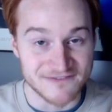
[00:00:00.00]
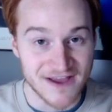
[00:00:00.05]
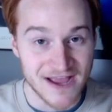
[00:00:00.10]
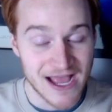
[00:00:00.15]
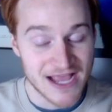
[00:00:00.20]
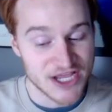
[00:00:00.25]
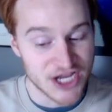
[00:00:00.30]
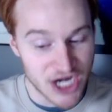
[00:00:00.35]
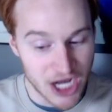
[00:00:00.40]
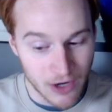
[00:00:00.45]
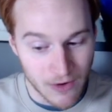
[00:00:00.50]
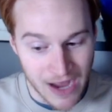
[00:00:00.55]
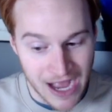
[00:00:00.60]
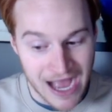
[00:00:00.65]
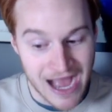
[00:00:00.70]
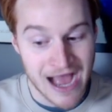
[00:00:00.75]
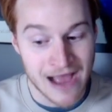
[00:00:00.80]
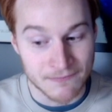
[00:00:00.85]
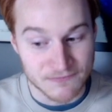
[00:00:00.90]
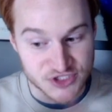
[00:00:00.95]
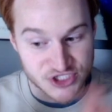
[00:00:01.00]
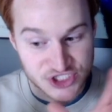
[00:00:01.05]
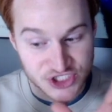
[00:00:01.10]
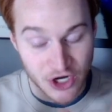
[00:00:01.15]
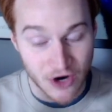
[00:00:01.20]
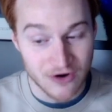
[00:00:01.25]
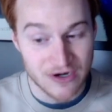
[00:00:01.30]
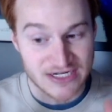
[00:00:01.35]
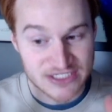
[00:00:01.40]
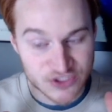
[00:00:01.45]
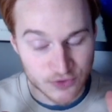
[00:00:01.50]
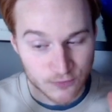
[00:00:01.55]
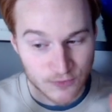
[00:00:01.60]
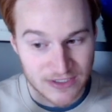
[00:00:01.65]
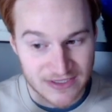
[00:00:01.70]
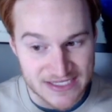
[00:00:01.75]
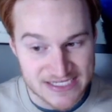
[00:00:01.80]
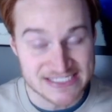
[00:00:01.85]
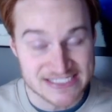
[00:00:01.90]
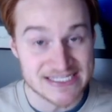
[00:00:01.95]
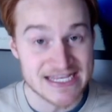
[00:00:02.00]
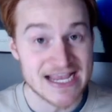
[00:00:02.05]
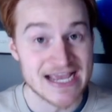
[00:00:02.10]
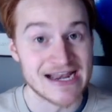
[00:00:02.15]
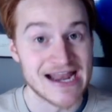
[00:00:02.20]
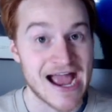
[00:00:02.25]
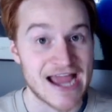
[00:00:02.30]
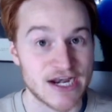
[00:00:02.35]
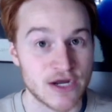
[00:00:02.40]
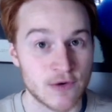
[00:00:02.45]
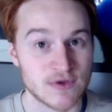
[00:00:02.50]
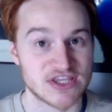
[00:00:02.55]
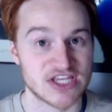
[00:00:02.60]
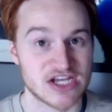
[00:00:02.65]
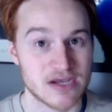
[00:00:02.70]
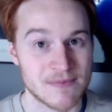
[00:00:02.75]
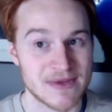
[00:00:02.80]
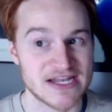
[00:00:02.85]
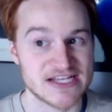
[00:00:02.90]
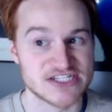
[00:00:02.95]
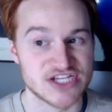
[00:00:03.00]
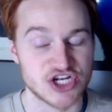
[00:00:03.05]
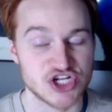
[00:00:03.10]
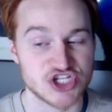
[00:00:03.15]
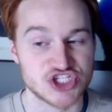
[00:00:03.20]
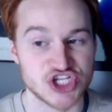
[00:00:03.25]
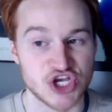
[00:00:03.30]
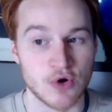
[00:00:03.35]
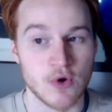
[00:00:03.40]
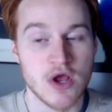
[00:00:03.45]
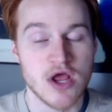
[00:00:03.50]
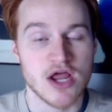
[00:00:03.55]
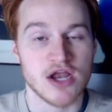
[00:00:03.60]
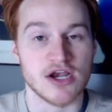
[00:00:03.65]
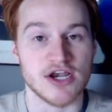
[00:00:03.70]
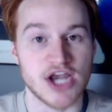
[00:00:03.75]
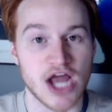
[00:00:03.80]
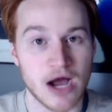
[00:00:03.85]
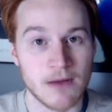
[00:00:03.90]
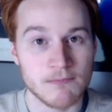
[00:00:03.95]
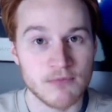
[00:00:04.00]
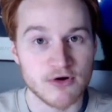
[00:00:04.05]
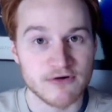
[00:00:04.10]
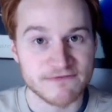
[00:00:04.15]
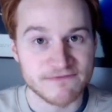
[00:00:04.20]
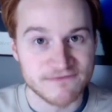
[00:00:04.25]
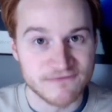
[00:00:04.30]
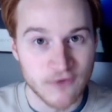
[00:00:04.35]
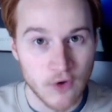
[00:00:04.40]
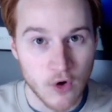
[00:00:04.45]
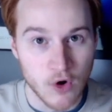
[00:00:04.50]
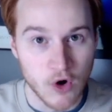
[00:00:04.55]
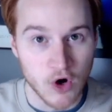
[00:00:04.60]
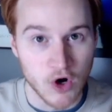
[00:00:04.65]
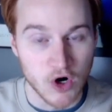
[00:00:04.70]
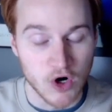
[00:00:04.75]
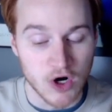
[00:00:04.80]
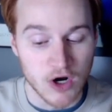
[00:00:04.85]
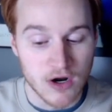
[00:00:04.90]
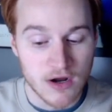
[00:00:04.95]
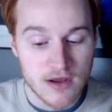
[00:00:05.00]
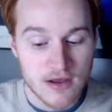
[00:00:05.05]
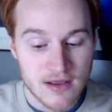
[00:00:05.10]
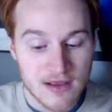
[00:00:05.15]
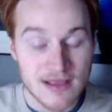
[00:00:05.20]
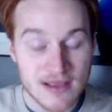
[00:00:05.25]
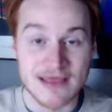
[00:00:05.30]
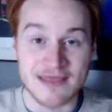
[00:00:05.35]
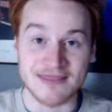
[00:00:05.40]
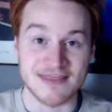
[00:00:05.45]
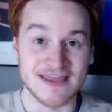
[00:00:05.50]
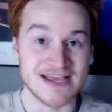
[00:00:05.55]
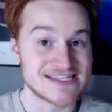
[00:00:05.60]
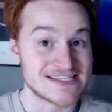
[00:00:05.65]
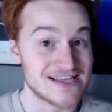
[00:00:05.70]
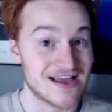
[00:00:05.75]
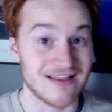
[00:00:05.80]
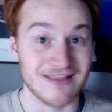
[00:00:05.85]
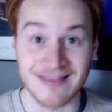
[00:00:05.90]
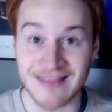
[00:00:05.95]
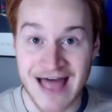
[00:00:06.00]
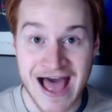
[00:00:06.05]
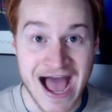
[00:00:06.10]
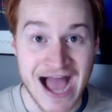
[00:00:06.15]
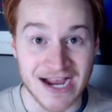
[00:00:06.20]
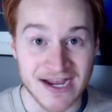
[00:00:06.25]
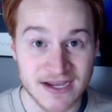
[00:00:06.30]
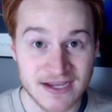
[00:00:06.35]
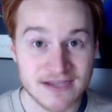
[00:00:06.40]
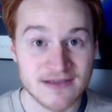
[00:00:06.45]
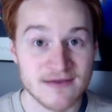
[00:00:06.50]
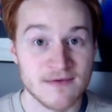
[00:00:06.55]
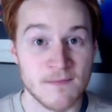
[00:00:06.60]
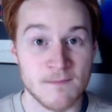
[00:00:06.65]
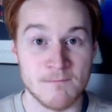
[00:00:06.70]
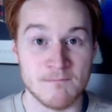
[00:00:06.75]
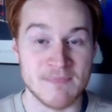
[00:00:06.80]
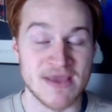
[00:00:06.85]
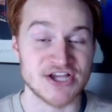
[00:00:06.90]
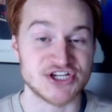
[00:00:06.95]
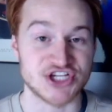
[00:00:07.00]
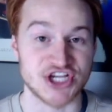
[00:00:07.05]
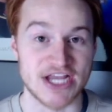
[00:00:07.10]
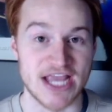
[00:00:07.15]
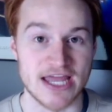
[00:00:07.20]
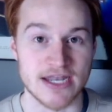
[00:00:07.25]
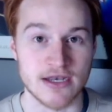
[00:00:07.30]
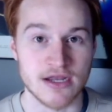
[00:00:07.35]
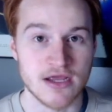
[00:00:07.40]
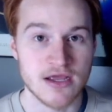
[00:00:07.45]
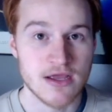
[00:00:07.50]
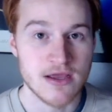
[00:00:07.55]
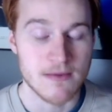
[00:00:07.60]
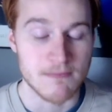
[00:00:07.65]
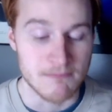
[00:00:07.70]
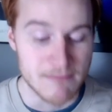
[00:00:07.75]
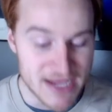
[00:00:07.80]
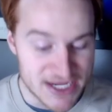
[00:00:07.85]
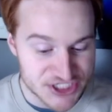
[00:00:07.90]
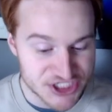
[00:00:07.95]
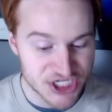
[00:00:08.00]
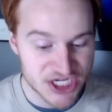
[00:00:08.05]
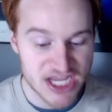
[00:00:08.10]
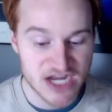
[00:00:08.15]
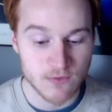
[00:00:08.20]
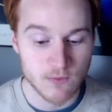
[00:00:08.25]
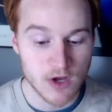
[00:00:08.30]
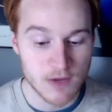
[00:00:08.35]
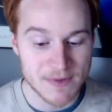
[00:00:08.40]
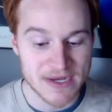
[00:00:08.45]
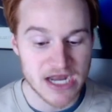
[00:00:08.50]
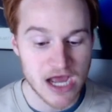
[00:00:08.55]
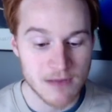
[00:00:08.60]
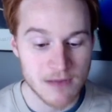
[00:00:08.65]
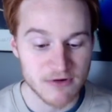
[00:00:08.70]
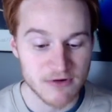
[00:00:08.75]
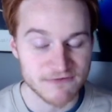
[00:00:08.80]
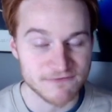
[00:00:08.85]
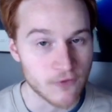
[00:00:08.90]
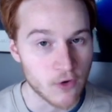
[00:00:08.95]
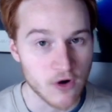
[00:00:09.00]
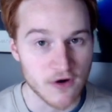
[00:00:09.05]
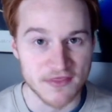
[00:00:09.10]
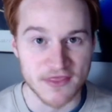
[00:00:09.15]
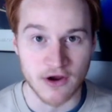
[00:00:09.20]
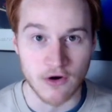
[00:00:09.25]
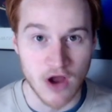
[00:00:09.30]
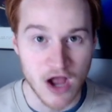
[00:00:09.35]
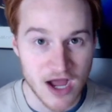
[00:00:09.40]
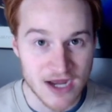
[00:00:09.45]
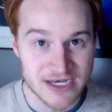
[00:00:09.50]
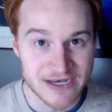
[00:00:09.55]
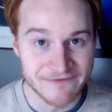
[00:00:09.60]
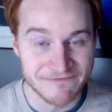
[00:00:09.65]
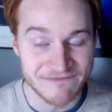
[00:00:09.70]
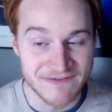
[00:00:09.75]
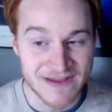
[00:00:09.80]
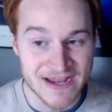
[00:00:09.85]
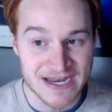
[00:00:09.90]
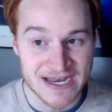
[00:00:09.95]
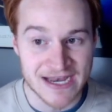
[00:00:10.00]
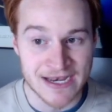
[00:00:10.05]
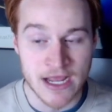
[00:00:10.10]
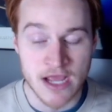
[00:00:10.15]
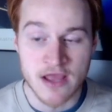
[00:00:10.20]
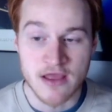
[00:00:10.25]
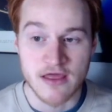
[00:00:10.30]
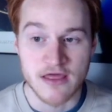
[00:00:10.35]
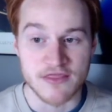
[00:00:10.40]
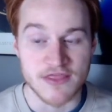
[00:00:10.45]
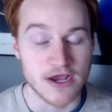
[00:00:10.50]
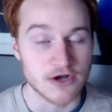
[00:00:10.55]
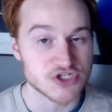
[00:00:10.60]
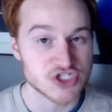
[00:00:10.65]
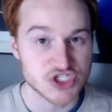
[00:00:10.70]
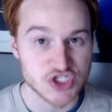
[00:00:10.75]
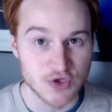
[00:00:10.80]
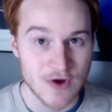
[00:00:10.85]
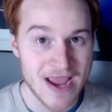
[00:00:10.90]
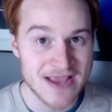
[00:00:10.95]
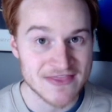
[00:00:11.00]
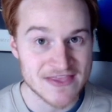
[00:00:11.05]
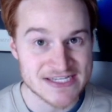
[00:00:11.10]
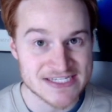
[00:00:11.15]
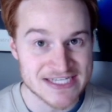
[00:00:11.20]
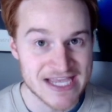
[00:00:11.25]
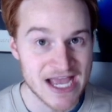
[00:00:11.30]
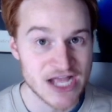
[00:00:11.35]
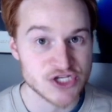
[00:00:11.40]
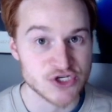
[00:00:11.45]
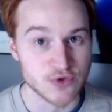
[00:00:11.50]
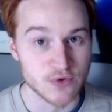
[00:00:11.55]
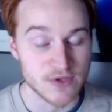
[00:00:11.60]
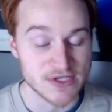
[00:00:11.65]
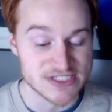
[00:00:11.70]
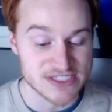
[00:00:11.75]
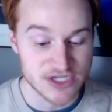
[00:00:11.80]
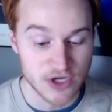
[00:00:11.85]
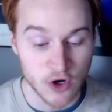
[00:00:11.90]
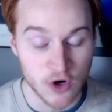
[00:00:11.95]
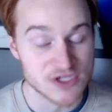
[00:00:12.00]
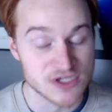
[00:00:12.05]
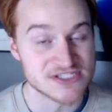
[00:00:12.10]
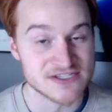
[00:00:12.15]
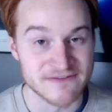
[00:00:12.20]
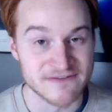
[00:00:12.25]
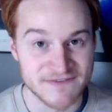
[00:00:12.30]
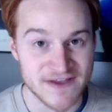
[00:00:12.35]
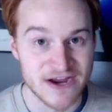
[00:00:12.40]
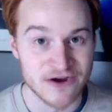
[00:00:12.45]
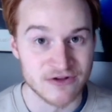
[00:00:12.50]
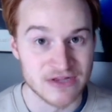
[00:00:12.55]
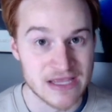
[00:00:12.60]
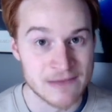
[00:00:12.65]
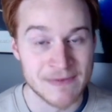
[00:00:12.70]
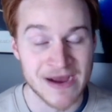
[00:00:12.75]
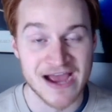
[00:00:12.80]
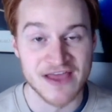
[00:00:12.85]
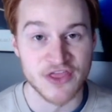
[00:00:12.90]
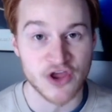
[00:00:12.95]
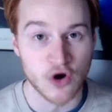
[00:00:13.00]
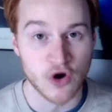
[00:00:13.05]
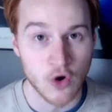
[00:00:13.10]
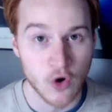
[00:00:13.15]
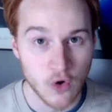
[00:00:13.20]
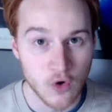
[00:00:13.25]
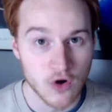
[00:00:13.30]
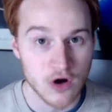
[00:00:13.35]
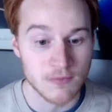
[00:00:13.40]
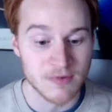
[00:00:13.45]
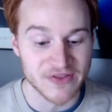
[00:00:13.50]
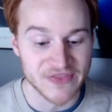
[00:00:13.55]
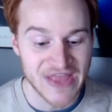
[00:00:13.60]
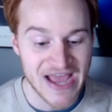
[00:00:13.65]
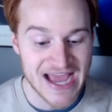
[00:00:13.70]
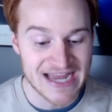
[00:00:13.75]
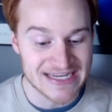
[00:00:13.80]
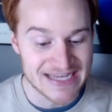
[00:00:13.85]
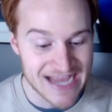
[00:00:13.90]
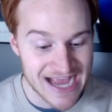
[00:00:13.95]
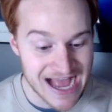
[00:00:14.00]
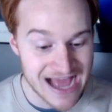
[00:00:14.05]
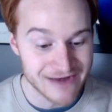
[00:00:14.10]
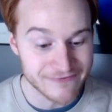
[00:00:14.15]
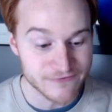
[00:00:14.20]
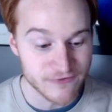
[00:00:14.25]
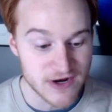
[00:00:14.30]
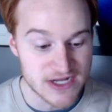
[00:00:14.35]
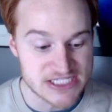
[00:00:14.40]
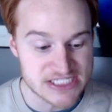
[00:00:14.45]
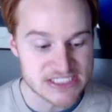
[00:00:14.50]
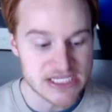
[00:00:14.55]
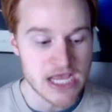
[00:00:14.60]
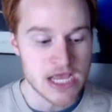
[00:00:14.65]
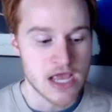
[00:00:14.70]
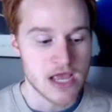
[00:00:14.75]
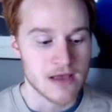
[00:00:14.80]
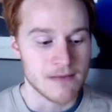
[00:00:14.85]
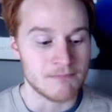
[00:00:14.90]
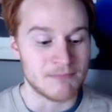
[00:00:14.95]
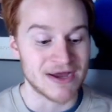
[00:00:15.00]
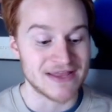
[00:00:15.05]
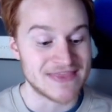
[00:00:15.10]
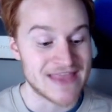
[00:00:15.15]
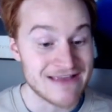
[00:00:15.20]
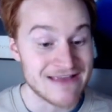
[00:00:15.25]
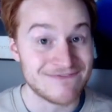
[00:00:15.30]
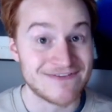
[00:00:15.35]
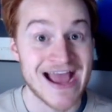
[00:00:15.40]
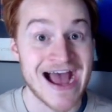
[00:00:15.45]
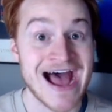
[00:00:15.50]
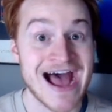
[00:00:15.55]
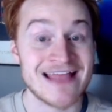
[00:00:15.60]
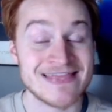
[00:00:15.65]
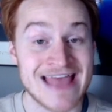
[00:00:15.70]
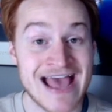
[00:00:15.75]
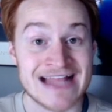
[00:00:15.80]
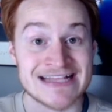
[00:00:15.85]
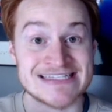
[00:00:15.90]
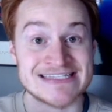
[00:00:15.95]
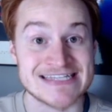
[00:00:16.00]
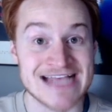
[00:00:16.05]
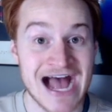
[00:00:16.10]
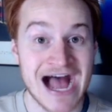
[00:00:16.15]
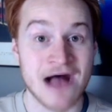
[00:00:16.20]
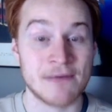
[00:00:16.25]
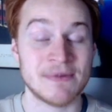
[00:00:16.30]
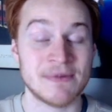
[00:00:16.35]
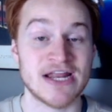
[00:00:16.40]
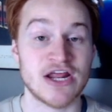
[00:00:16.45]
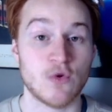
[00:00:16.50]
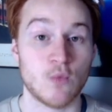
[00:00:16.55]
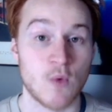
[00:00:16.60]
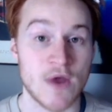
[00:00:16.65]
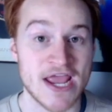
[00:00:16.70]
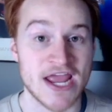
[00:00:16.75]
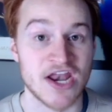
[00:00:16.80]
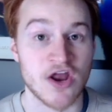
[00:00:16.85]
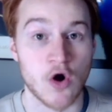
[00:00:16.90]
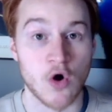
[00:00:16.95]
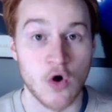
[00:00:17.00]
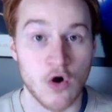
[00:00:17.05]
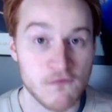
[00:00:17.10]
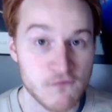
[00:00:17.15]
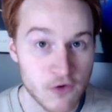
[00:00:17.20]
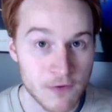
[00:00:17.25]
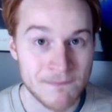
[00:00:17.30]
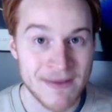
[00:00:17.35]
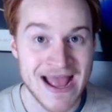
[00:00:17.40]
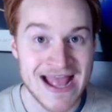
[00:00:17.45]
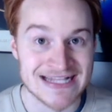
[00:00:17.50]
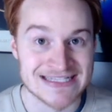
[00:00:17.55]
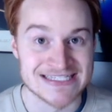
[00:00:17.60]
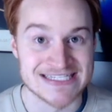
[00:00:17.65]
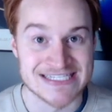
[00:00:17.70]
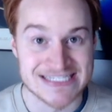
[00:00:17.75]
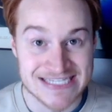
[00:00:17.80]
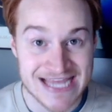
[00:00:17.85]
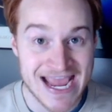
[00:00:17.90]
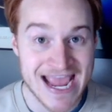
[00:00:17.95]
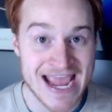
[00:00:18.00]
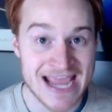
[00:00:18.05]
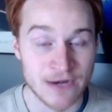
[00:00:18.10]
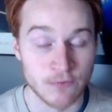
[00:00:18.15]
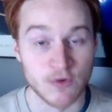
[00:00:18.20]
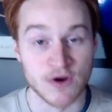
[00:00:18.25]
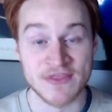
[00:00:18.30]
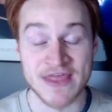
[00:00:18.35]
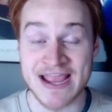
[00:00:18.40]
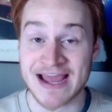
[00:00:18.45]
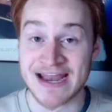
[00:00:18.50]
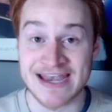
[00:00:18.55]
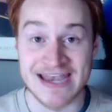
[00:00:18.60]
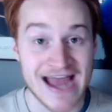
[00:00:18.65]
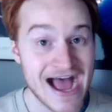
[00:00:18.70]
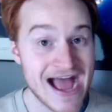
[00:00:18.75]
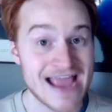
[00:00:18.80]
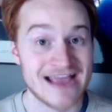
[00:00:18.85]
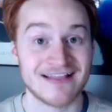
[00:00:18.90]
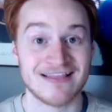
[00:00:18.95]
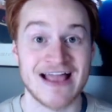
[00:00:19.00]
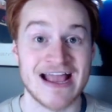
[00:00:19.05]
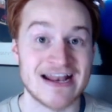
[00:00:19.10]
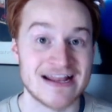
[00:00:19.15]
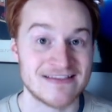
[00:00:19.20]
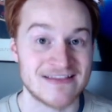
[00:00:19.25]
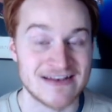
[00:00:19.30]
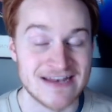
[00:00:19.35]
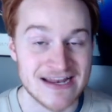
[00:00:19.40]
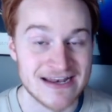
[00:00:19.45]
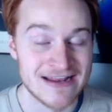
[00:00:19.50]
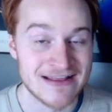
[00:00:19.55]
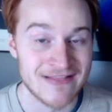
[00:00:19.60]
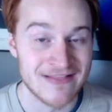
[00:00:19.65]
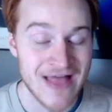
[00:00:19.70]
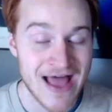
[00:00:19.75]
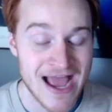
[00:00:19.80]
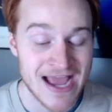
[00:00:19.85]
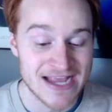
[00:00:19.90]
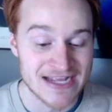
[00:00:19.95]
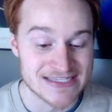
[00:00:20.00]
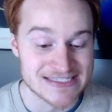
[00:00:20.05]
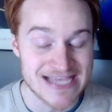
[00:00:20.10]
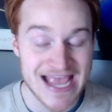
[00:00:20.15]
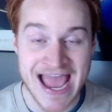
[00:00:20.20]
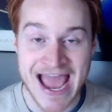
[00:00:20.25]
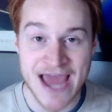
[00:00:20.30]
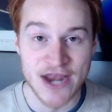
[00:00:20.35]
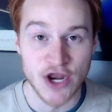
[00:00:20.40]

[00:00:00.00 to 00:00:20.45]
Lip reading: You know, I'm starting to really see it. I know what the committee's going to do. Number 4, this is a lock, Michigan. Michigan will be number 4. They're undefeated. Their strength of schedule is hurt severely by their horrible non-conference, but they've got that dominant win over Penn State where they annihilated the Nittany Lions at